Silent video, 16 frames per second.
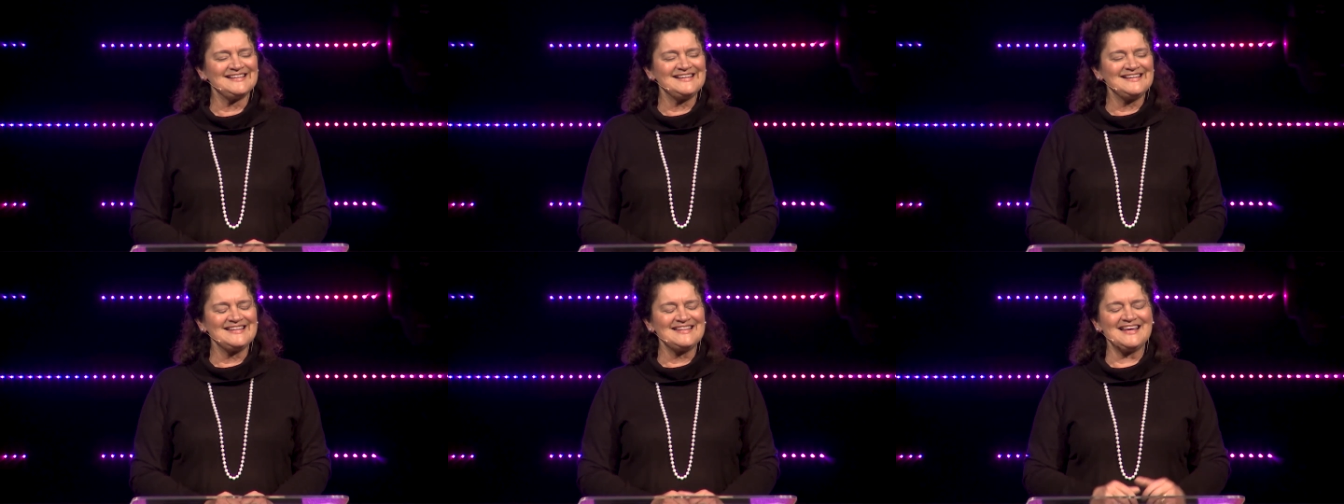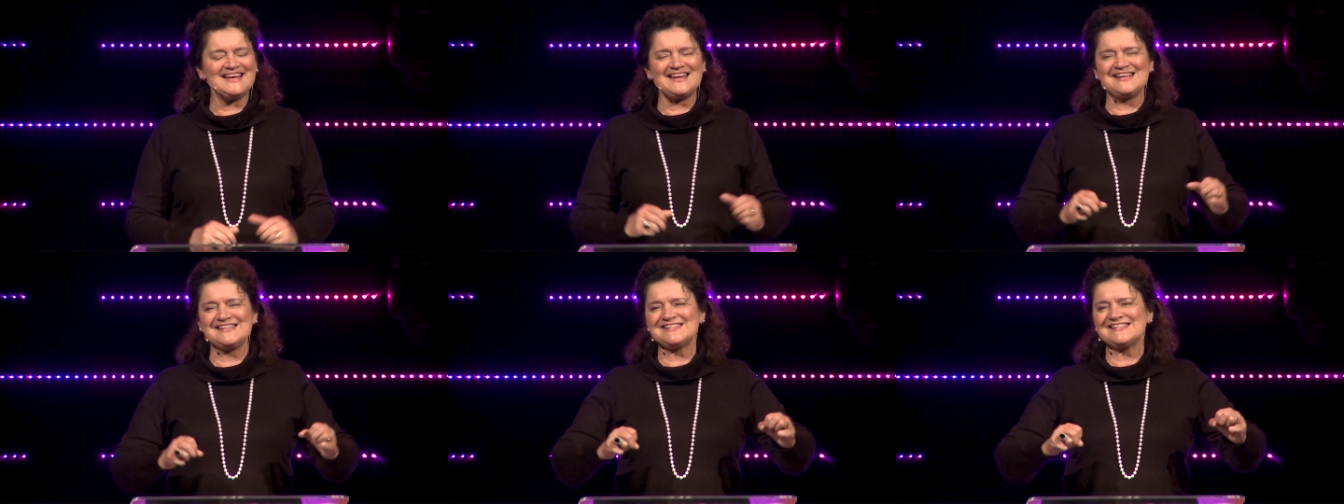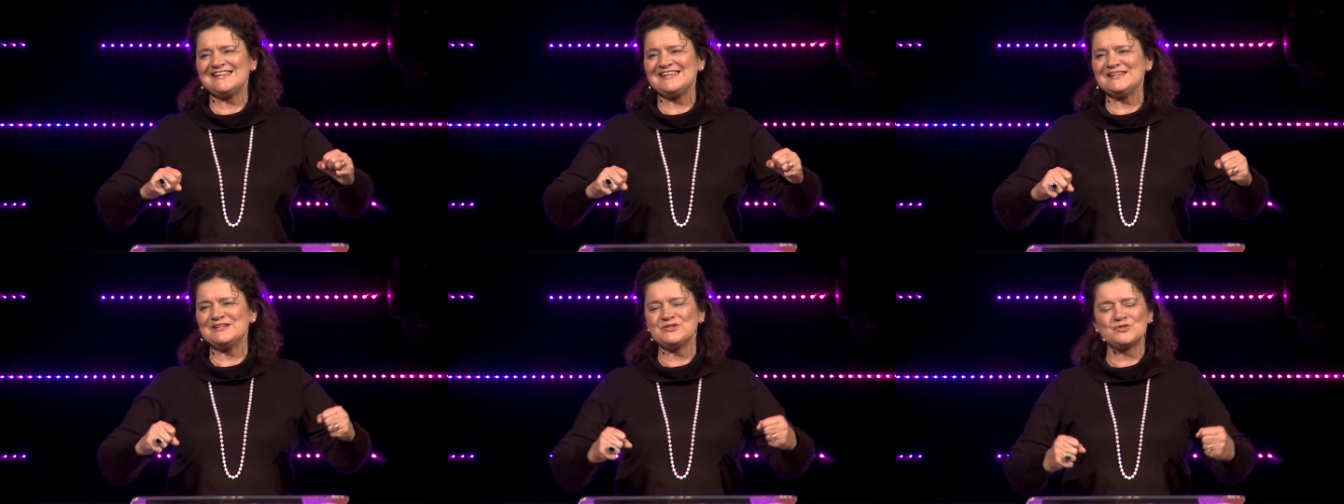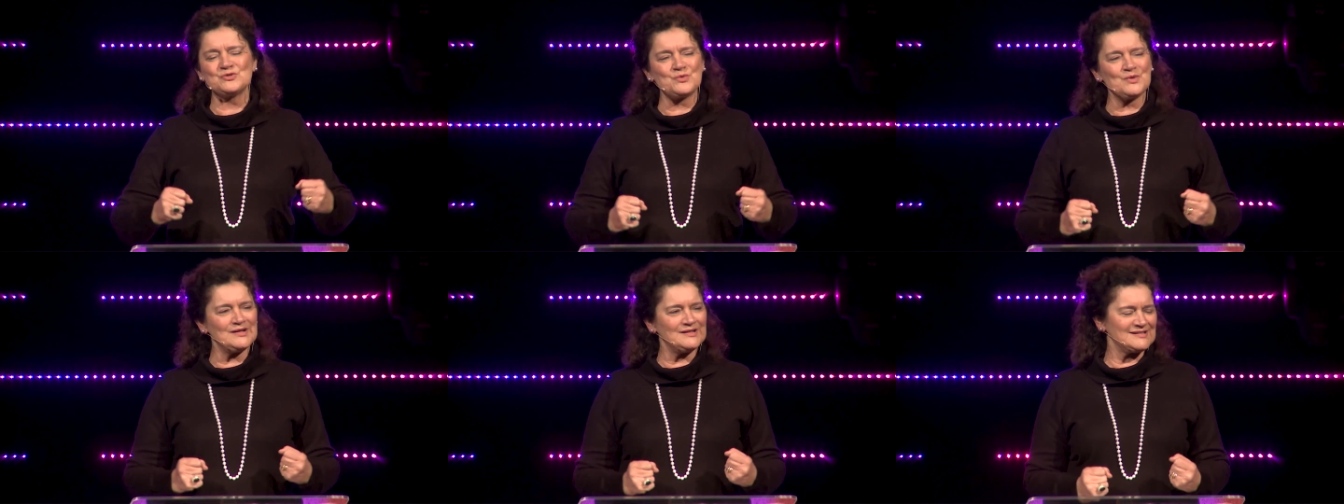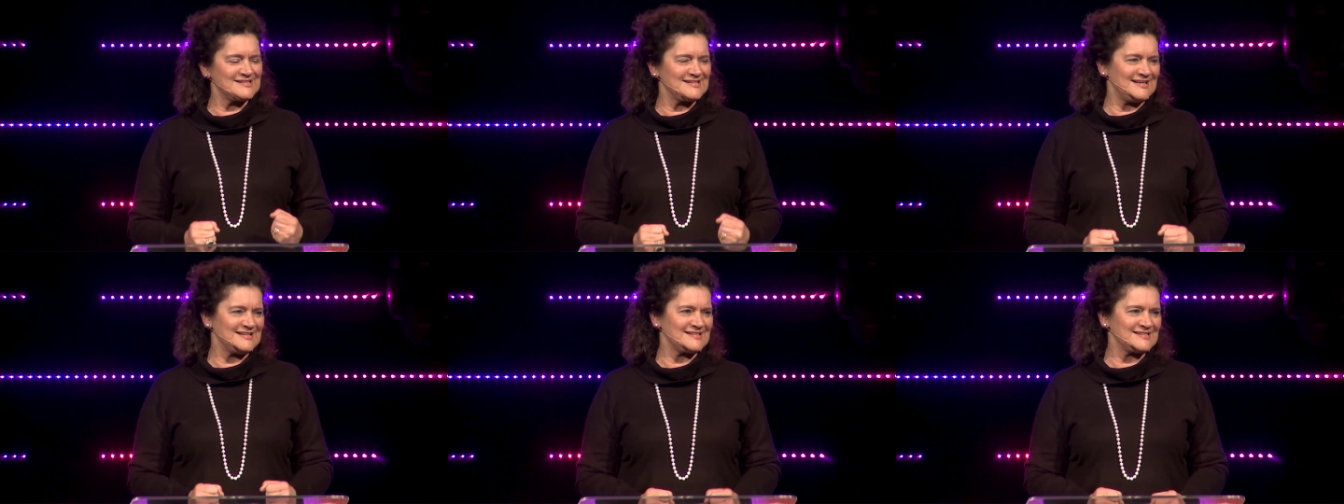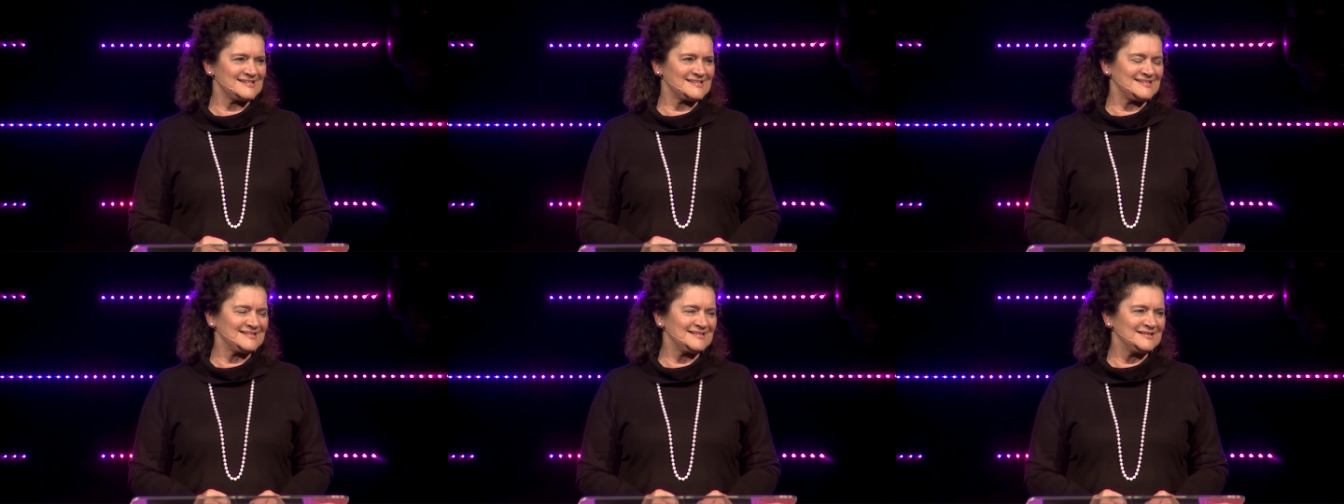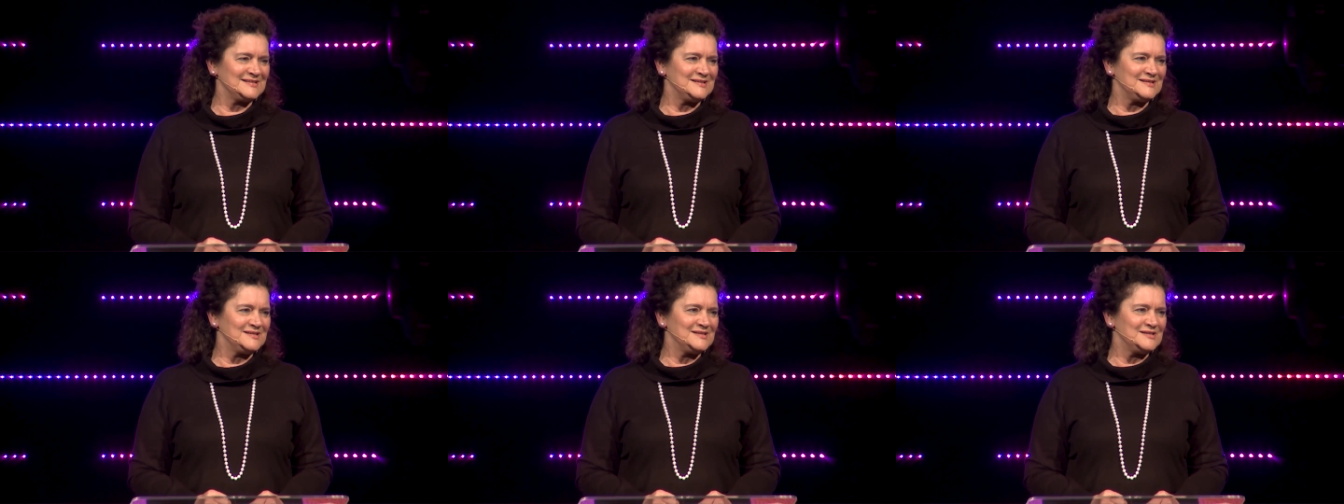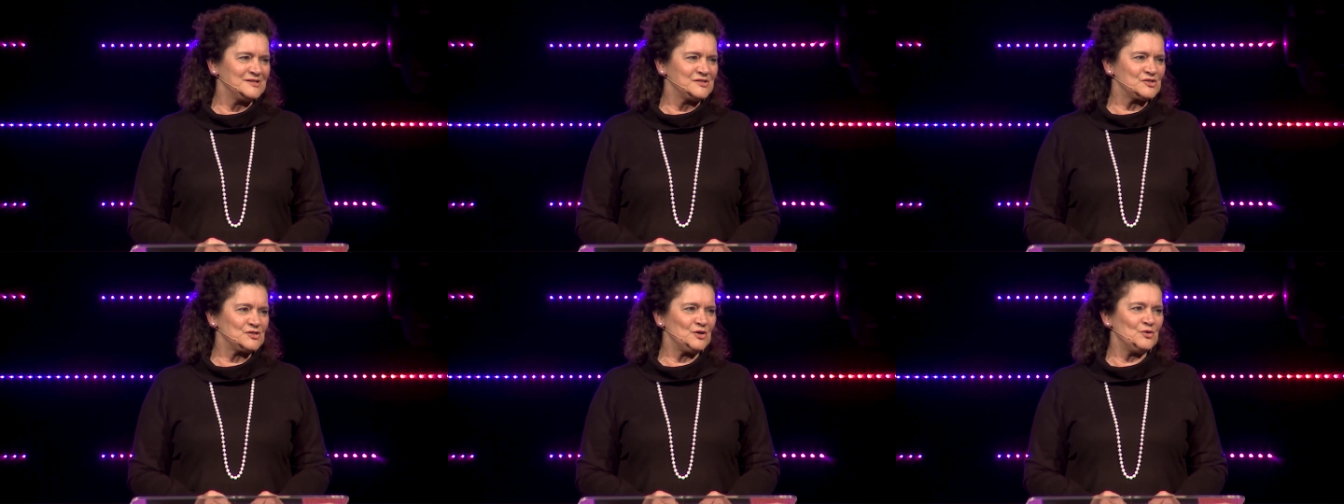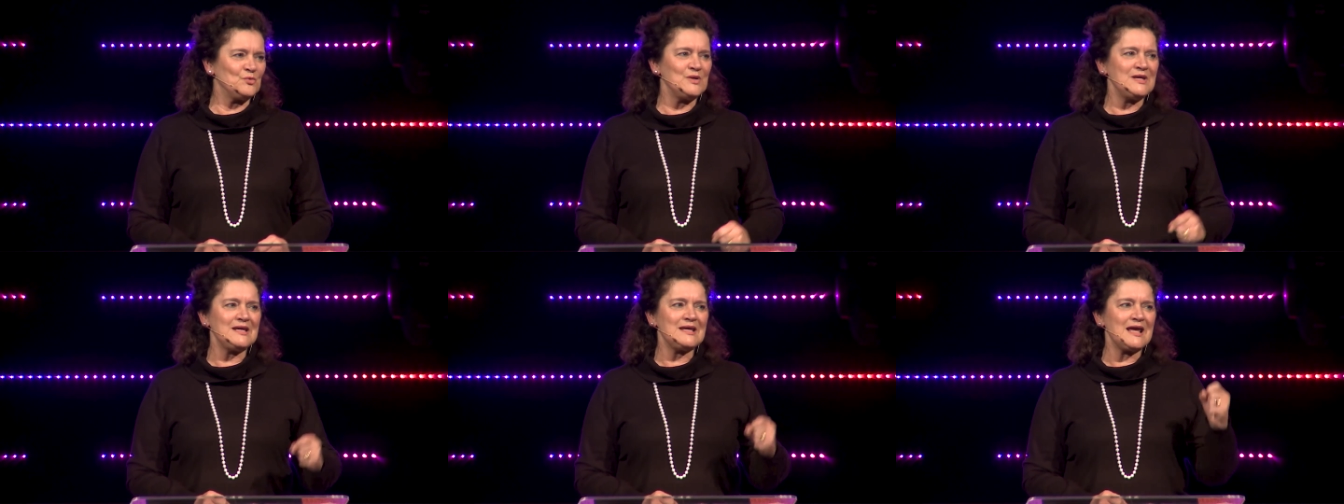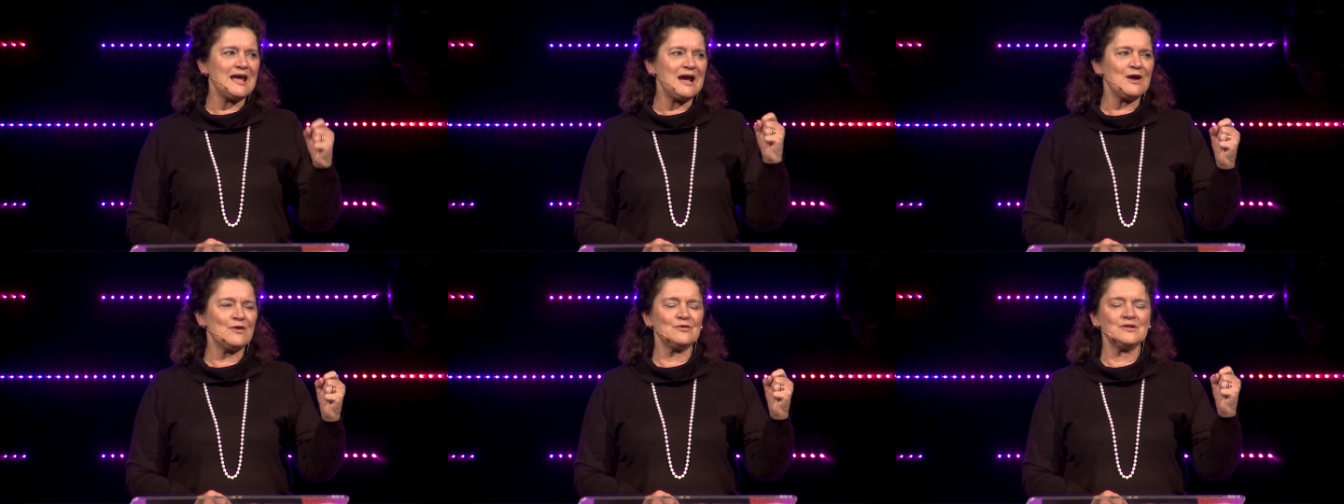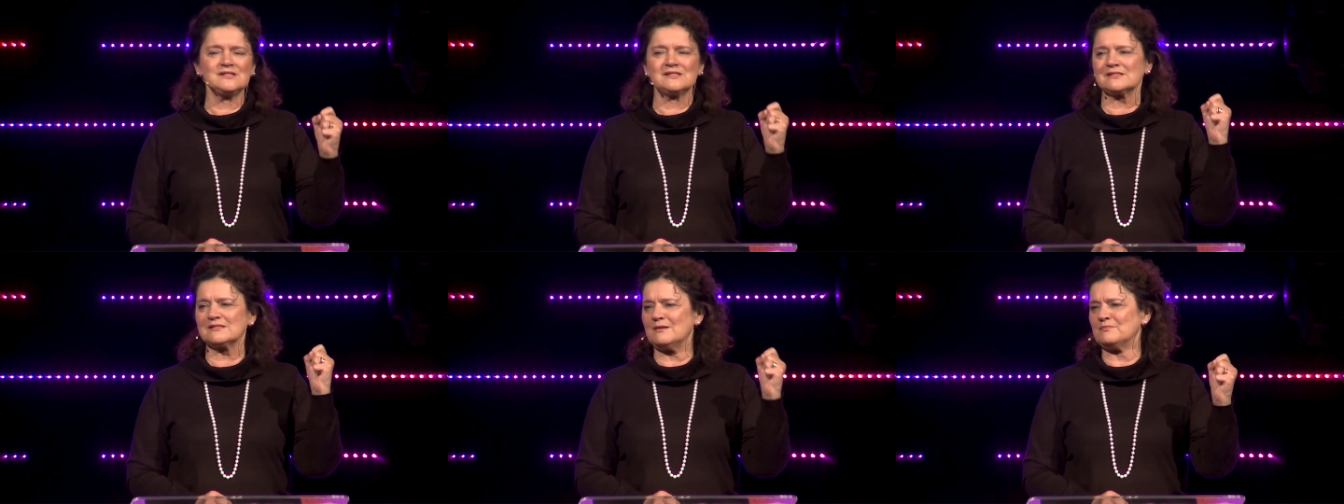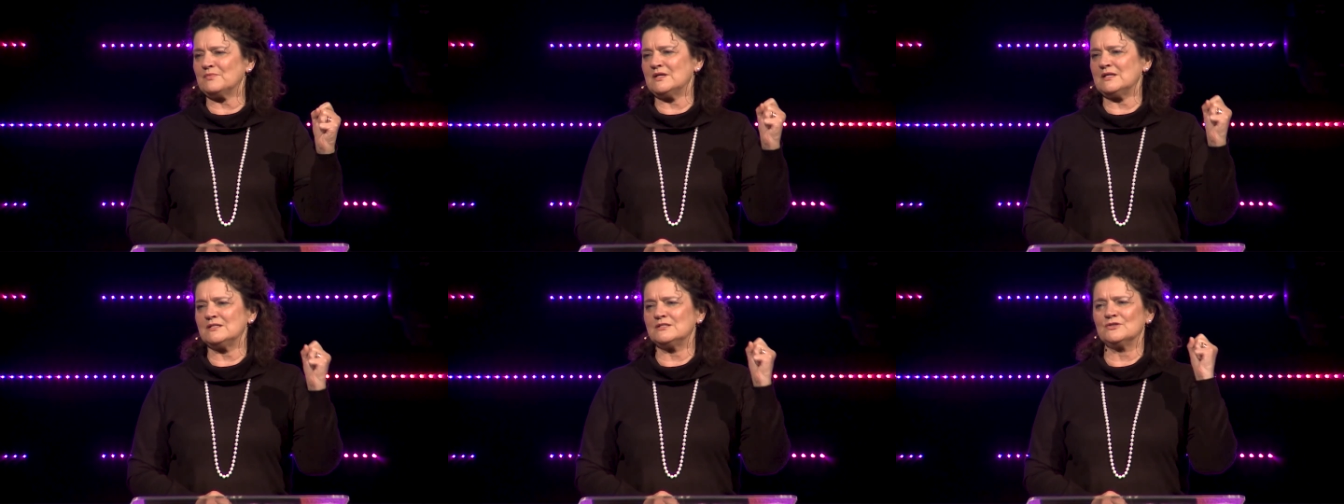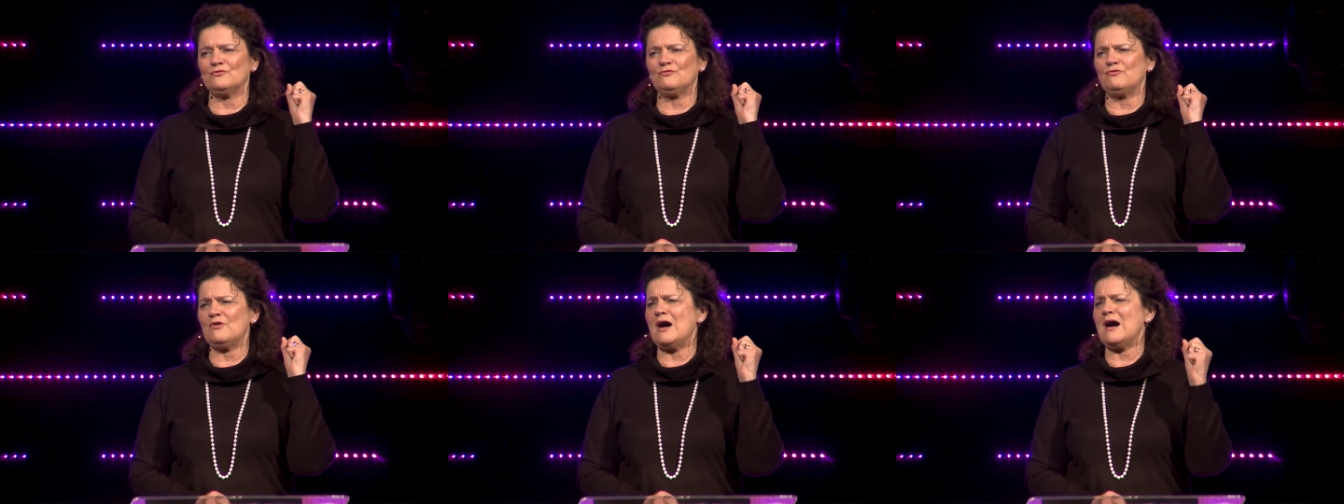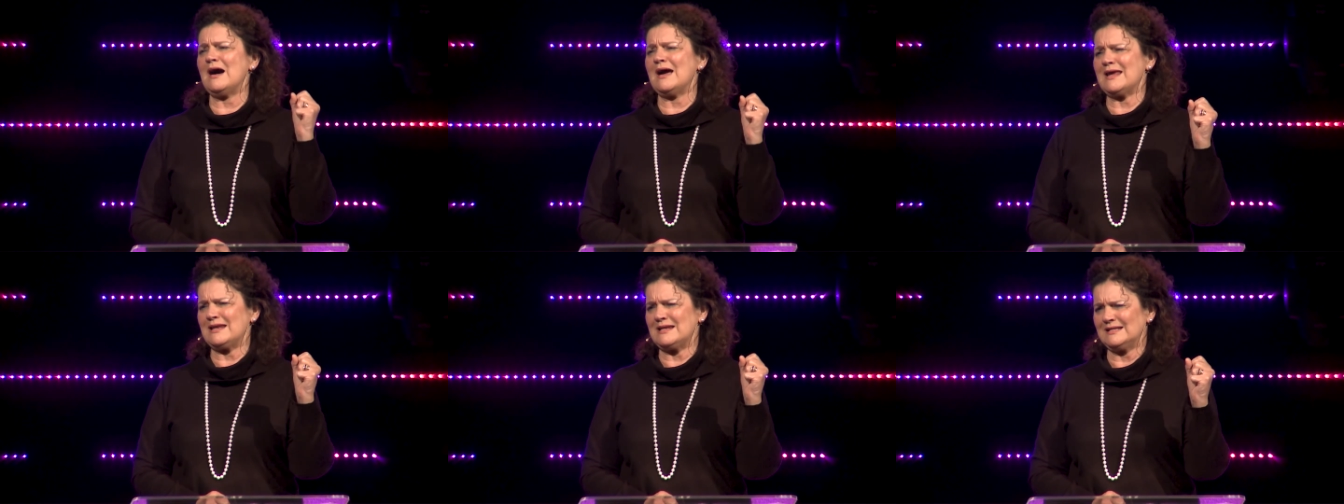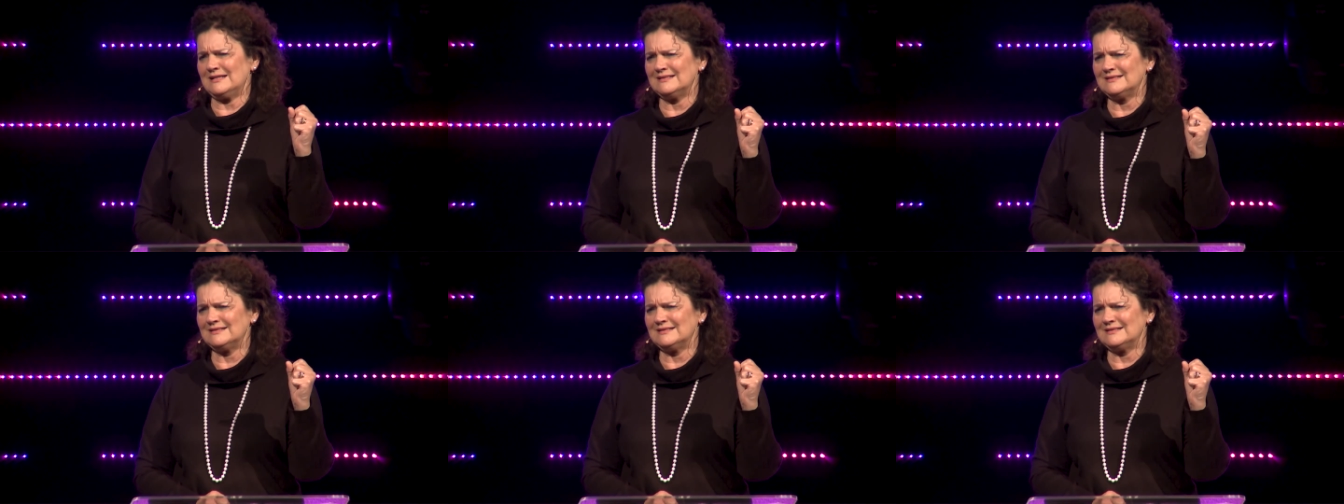that as he indwells us, so we carry something divine.